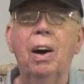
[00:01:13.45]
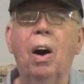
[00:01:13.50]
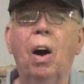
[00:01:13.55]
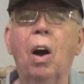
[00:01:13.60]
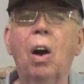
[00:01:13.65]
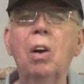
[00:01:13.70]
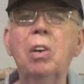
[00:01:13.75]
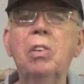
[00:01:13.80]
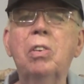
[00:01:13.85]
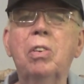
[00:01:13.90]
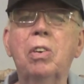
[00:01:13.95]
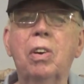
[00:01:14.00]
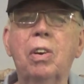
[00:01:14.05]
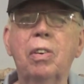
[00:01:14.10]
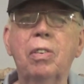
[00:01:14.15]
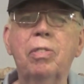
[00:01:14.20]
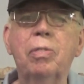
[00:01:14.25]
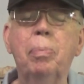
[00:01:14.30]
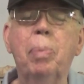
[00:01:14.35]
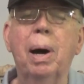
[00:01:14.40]
are
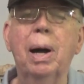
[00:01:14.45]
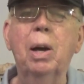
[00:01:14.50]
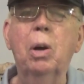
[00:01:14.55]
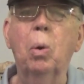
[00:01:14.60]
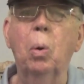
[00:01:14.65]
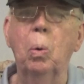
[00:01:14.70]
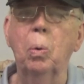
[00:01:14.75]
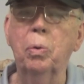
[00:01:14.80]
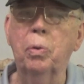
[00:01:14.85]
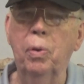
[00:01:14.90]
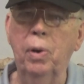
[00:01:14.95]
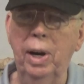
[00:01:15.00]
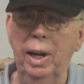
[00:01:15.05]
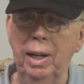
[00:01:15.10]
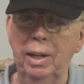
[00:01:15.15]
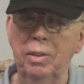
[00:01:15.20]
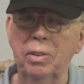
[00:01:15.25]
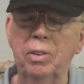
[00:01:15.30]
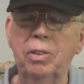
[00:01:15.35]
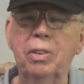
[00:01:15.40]
served by coal
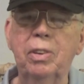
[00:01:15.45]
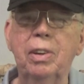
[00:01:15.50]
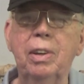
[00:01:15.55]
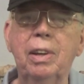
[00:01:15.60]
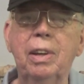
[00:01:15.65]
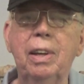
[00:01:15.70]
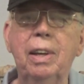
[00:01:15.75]
trains.